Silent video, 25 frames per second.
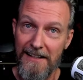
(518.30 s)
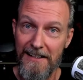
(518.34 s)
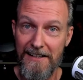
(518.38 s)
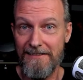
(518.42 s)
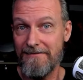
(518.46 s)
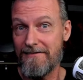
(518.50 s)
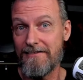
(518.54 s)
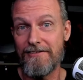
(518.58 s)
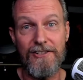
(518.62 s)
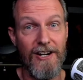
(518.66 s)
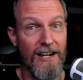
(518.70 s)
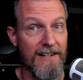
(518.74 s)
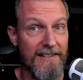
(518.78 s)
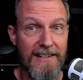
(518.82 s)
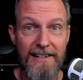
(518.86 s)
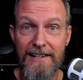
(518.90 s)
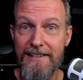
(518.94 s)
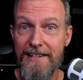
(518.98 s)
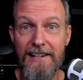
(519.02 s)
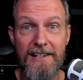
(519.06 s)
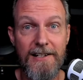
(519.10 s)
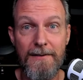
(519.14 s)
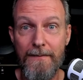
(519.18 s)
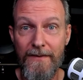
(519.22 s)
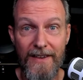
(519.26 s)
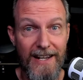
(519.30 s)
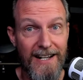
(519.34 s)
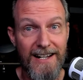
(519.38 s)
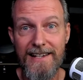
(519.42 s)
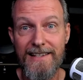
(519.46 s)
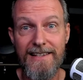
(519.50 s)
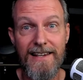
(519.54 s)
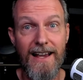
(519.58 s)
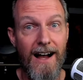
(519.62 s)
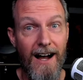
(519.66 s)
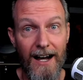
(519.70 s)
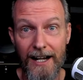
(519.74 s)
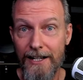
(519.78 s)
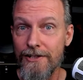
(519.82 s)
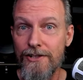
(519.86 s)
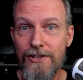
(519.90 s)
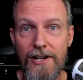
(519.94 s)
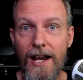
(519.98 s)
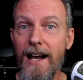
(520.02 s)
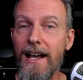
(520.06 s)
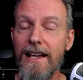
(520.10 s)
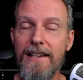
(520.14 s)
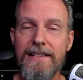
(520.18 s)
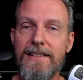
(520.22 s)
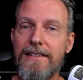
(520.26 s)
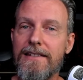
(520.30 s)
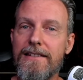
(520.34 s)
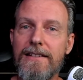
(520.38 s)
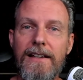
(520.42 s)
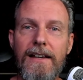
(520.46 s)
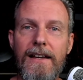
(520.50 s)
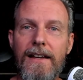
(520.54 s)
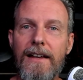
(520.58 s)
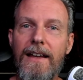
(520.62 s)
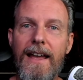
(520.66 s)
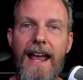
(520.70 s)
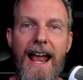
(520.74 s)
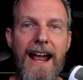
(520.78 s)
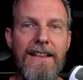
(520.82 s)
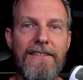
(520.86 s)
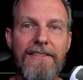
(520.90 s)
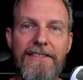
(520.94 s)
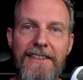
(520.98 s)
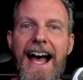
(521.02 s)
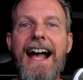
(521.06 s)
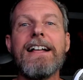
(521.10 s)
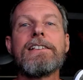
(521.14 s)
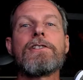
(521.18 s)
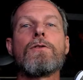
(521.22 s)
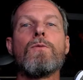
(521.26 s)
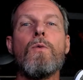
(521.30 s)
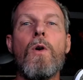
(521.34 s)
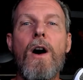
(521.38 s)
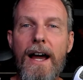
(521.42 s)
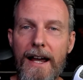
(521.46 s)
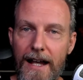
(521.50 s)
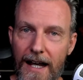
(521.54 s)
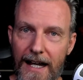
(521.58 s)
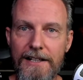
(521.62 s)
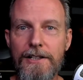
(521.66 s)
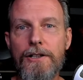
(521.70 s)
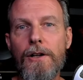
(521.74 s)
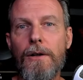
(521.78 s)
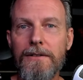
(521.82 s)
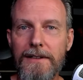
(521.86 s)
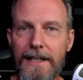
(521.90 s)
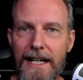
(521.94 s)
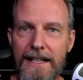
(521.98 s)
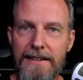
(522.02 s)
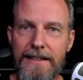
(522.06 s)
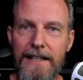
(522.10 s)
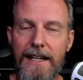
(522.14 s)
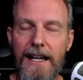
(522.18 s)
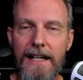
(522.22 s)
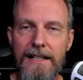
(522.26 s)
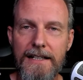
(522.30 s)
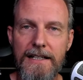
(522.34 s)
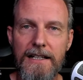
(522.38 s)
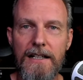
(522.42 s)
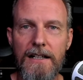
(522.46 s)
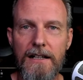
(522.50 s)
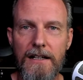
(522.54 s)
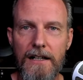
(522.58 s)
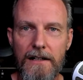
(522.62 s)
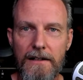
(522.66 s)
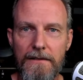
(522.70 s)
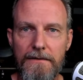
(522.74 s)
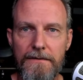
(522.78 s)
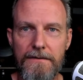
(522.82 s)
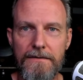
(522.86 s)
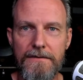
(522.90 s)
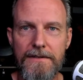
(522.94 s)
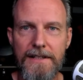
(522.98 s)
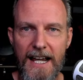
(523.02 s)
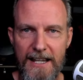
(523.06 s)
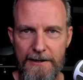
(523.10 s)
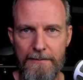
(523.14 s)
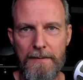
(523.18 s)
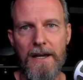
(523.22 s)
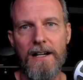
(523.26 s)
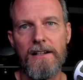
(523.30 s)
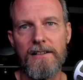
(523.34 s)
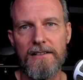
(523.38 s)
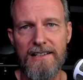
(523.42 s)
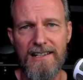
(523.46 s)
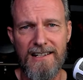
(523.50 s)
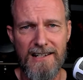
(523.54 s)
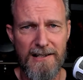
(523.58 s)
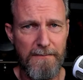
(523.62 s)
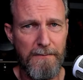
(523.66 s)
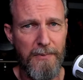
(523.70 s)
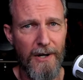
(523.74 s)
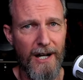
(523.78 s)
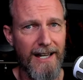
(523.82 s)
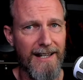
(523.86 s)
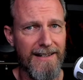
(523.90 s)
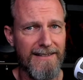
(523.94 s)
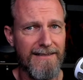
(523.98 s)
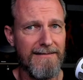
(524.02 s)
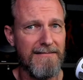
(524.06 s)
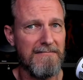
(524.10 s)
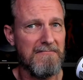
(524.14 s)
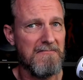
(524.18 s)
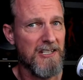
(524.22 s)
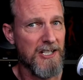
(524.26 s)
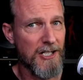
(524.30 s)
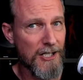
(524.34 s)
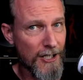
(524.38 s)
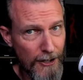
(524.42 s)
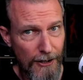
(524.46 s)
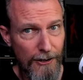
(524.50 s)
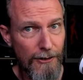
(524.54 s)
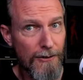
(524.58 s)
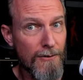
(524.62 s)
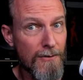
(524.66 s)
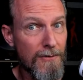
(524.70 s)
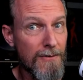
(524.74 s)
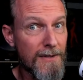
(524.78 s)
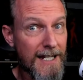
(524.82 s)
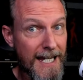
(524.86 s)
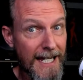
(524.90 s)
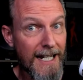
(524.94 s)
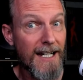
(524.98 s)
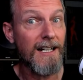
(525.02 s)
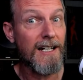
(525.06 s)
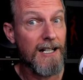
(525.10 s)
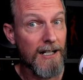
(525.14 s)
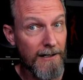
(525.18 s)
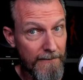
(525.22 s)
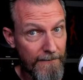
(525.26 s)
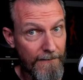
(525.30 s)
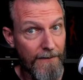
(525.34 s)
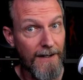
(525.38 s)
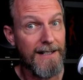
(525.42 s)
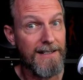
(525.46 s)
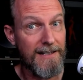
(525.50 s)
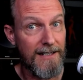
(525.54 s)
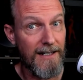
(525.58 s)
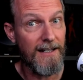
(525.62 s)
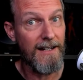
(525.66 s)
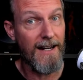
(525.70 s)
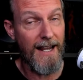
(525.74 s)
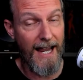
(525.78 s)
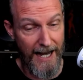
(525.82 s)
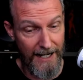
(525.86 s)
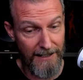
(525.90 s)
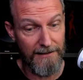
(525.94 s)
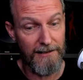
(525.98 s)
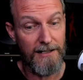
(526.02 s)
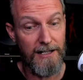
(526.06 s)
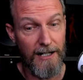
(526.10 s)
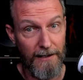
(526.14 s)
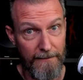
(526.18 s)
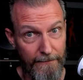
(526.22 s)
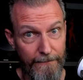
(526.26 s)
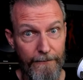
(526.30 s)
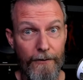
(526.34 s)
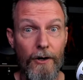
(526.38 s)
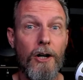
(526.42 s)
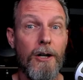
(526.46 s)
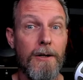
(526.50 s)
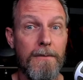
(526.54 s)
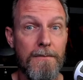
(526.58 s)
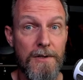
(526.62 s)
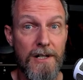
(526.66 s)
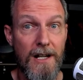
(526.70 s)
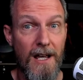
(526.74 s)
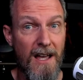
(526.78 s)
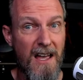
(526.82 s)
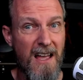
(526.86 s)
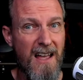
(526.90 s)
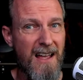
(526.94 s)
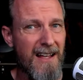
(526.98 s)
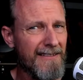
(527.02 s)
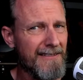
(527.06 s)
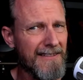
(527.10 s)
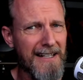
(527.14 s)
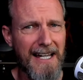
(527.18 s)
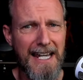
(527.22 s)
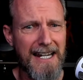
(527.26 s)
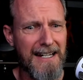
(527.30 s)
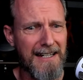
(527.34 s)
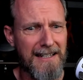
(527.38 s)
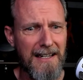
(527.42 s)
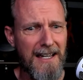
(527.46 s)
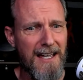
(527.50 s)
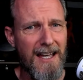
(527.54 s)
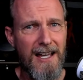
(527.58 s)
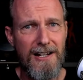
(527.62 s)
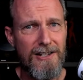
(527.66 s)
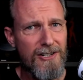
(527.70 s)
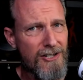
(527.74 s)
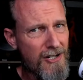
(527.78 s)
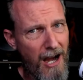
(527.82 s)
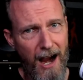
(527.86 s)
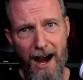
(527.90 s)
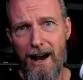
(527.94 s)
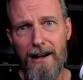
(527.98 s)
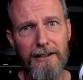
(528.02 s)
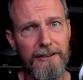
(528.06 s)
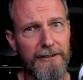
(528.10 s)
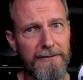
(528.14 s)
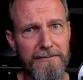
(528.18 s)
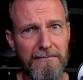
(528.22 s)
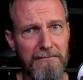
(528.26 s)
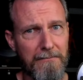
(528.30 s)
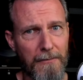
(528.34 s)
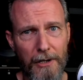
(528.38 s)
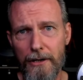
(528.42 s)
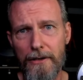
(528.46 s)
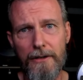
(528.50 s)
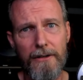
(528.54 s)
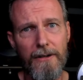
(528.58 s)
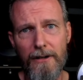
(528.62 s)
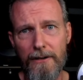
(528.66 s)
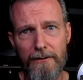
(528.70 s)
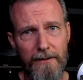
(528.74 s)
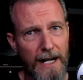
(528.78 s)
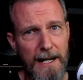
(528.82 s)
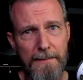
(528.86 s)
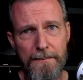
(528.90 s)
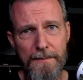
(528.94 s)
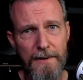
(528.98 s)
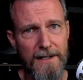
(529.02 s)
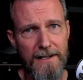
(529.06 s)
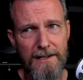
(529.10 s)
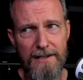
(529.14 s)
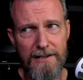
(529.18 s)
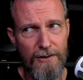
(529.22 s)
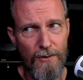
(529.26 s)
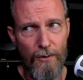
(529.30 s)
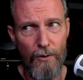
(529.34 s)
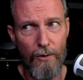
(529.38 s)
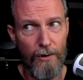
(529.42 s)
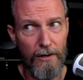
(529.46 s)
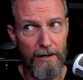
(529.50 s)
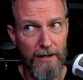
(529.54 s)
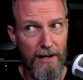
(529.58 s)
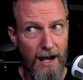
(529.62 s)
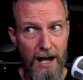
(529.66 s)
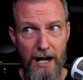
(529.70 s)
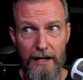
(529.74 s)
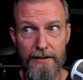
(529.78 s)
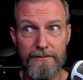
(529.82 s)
justice system that is unjust. And that's why I don't like the idea of death penalties. But you get a convicted and confirmed like child murderer, rapist, or a